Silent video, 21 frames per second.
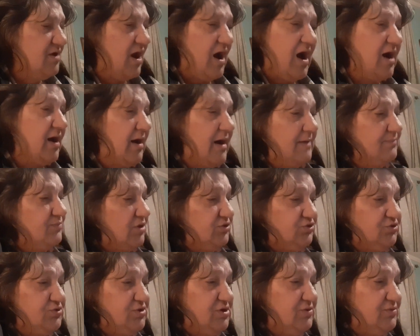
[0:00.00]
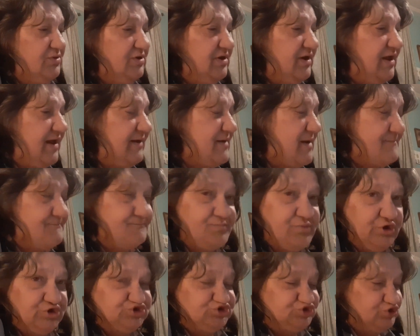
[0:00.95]
I'm not too good with the name, I'm
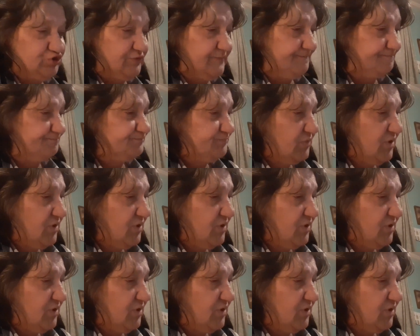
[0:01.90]
butchering them.